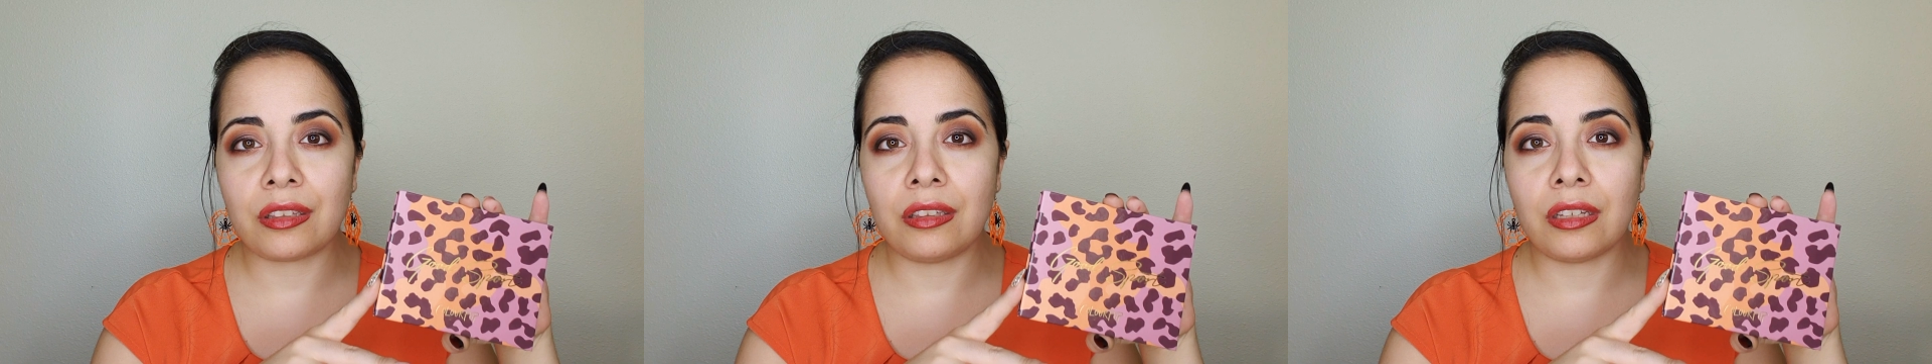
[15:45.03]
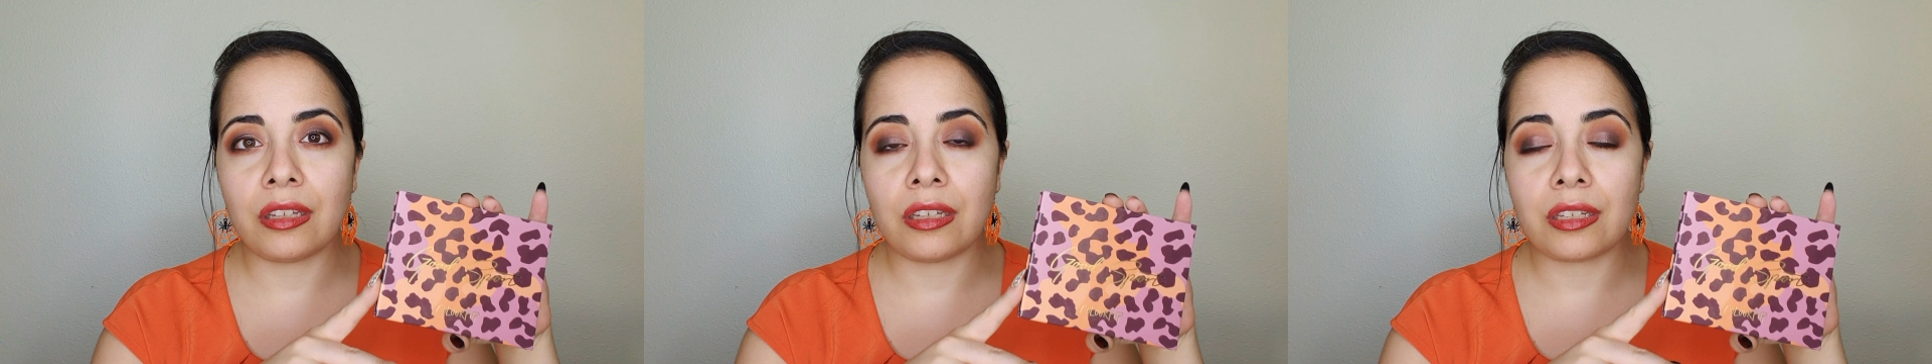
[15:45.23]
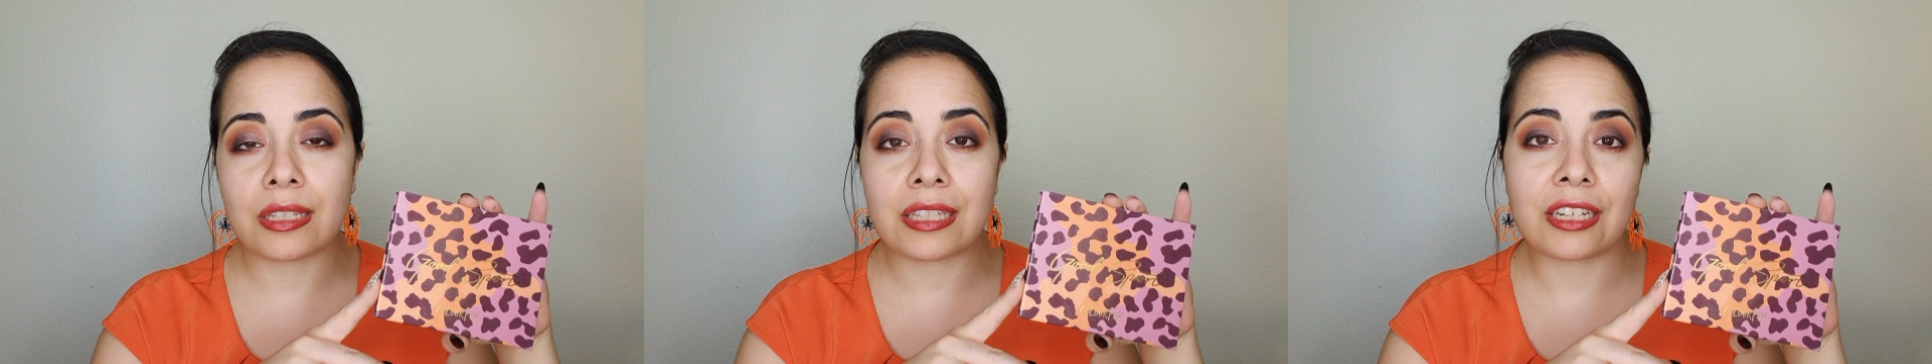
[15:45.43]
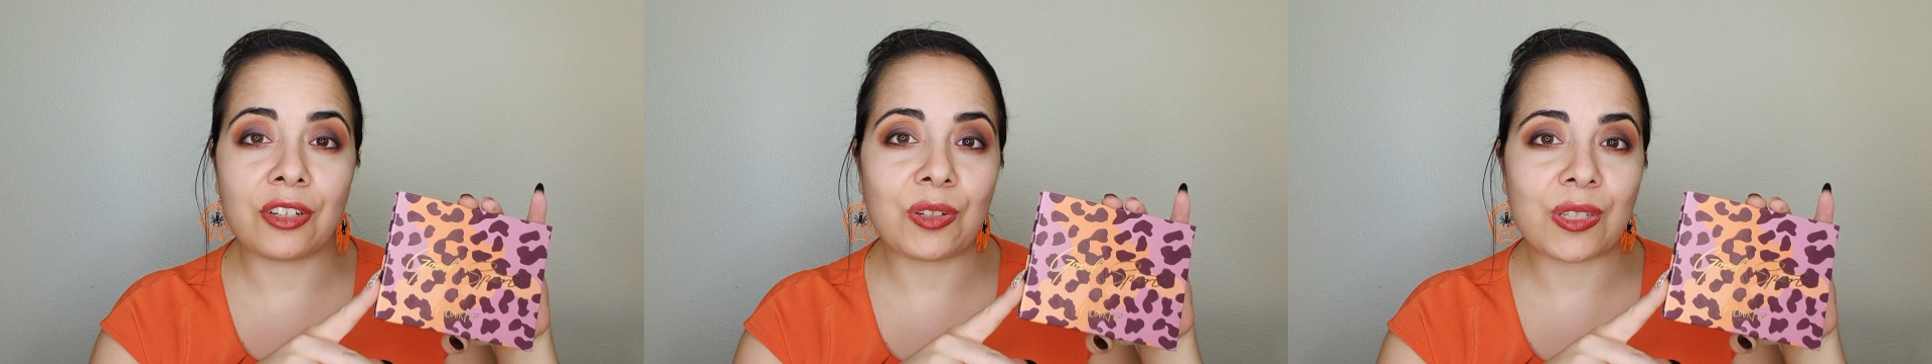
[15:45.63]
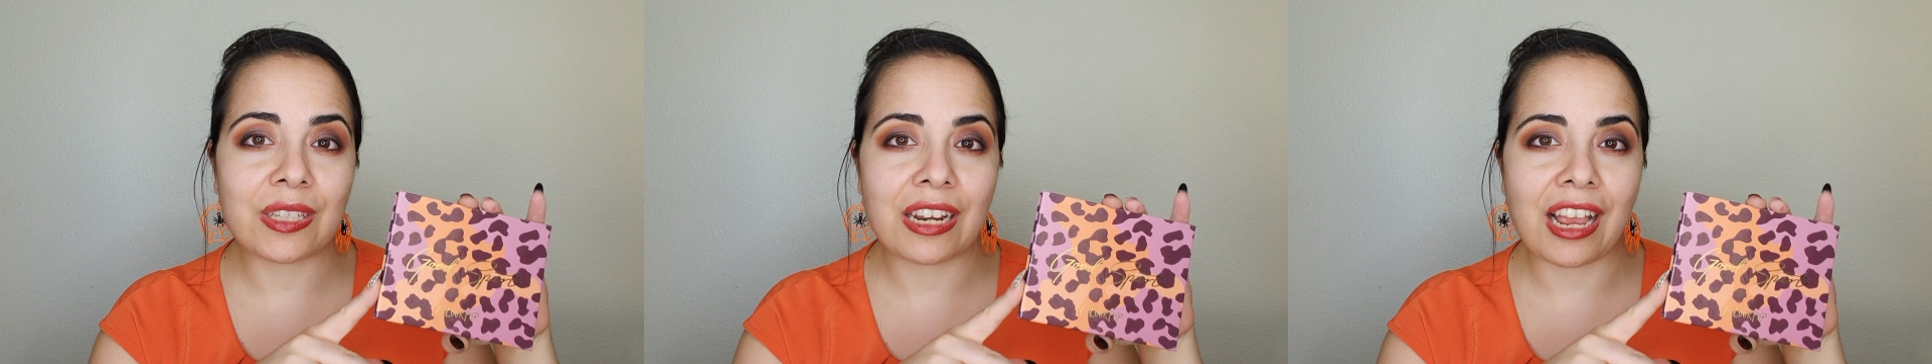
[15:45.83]
the
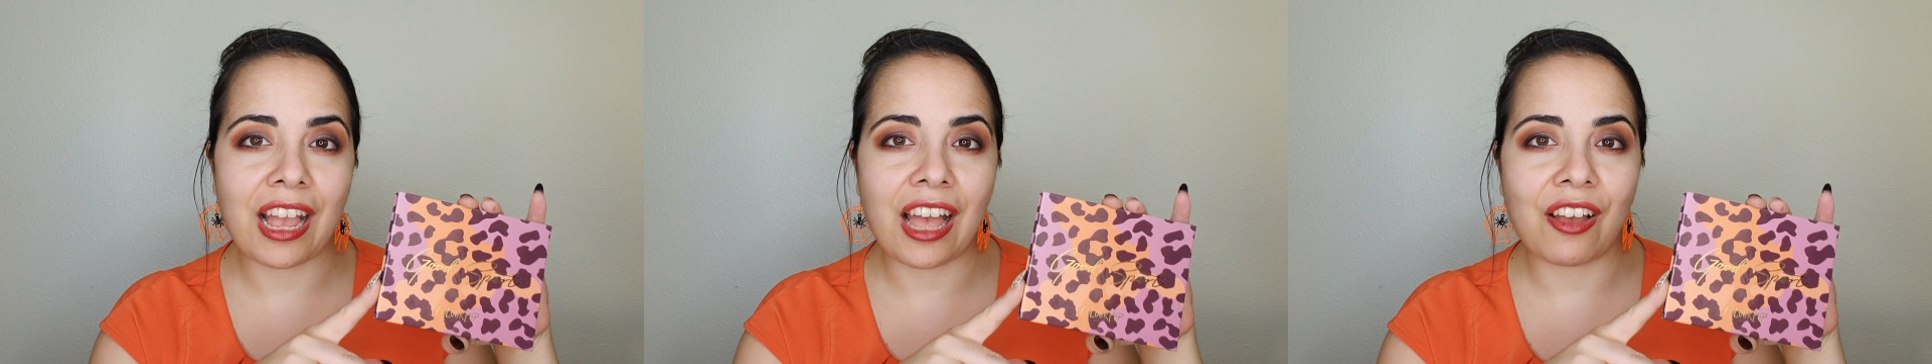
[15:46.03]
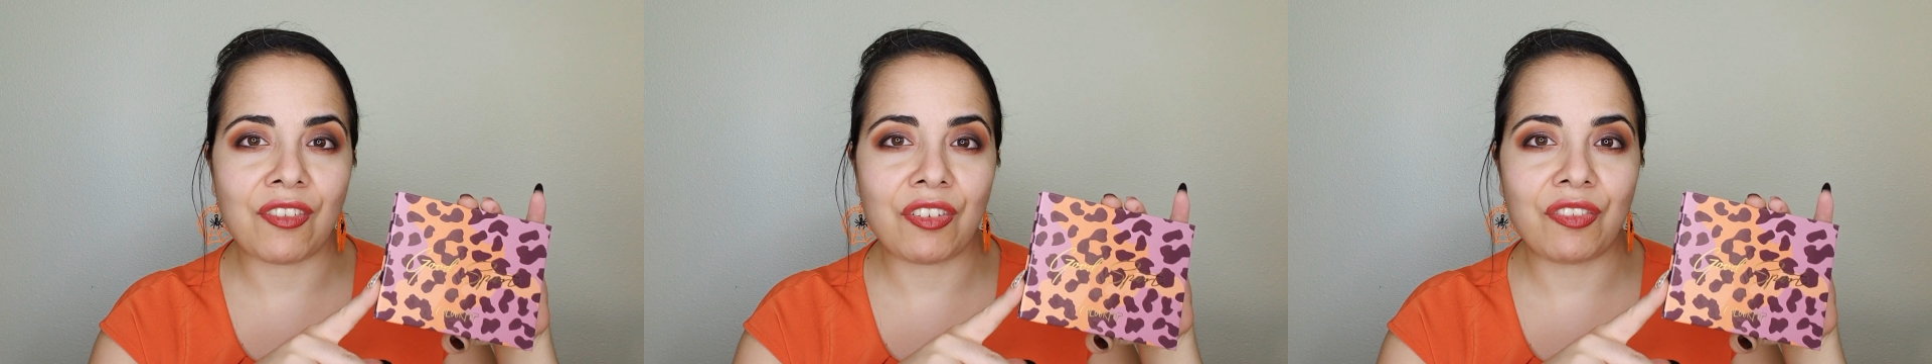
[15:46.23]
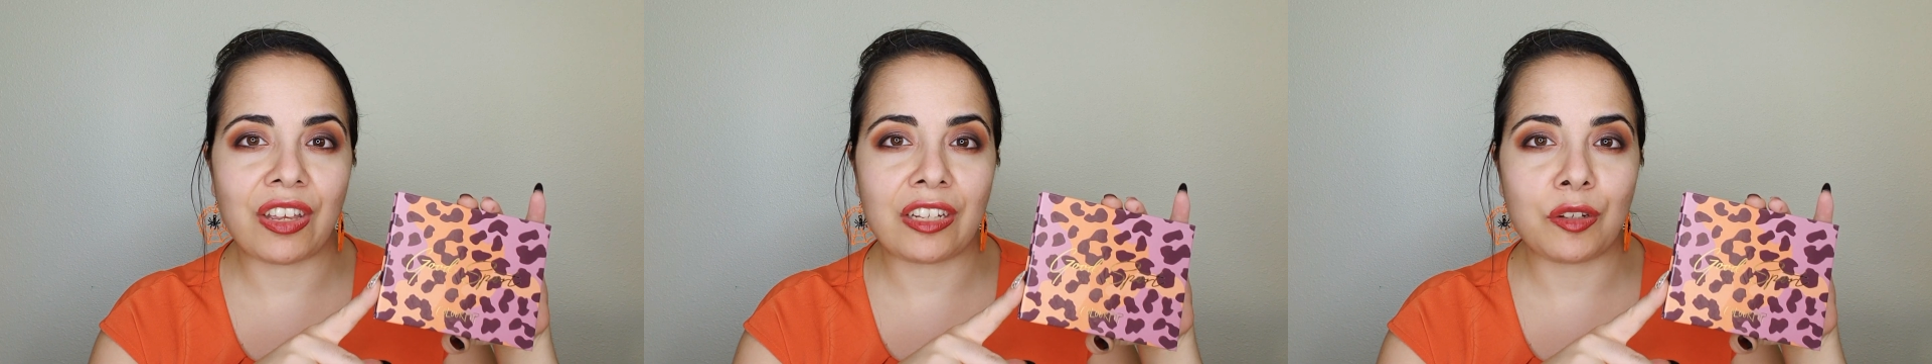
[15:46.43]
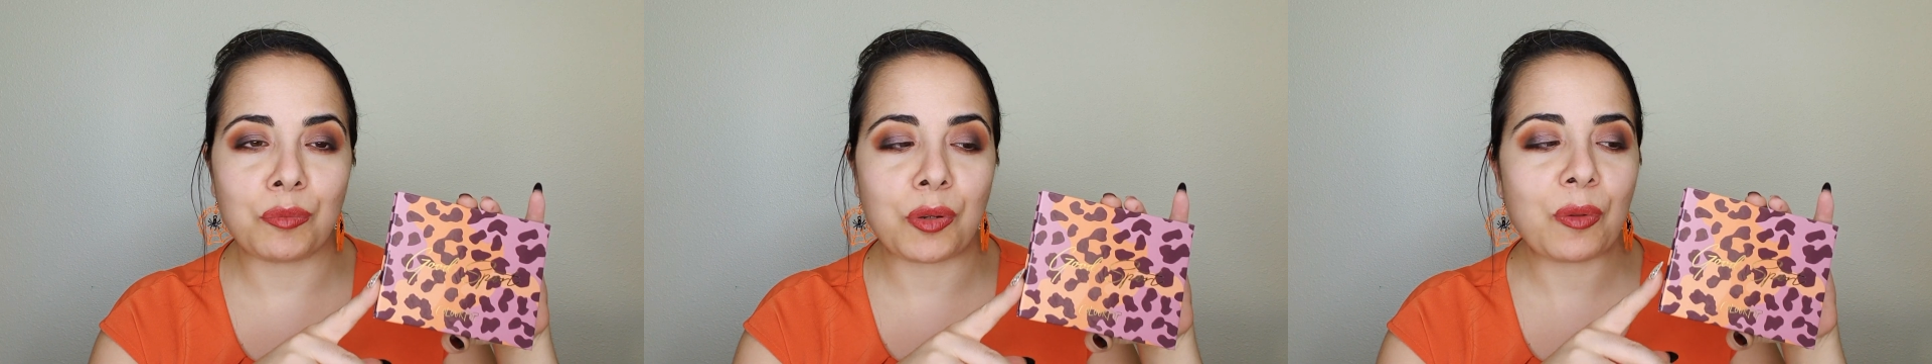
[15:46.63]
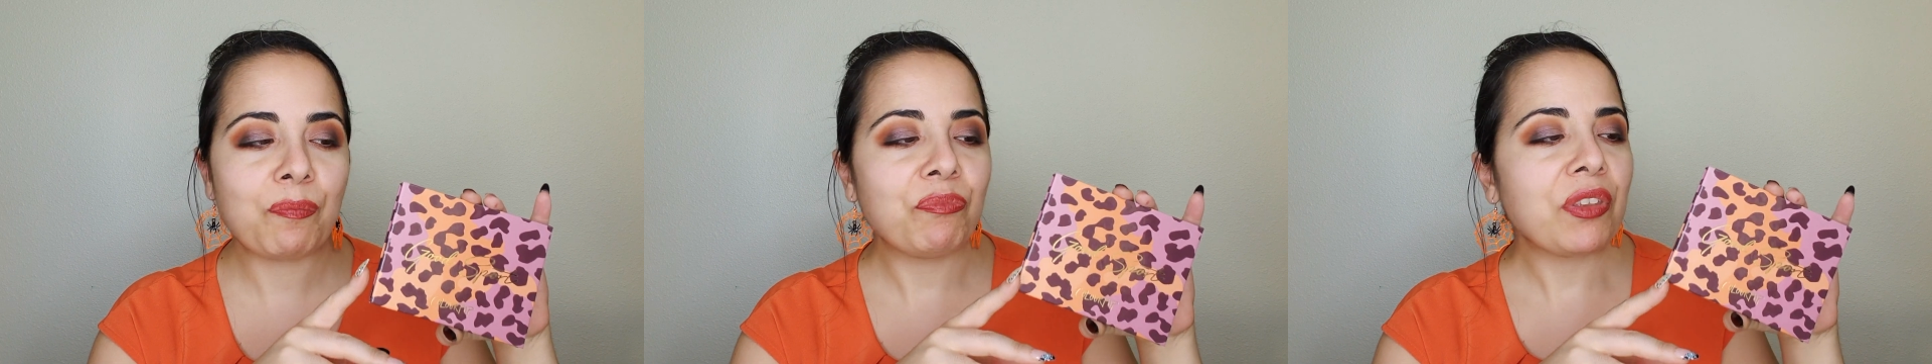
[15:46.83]
singles that I have
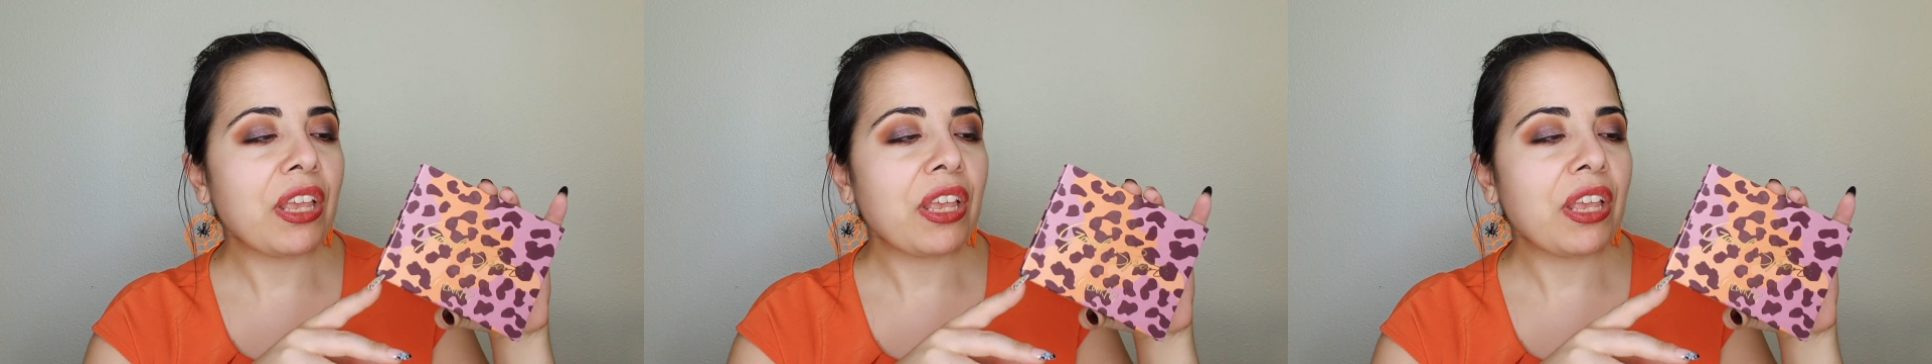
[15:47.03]
available.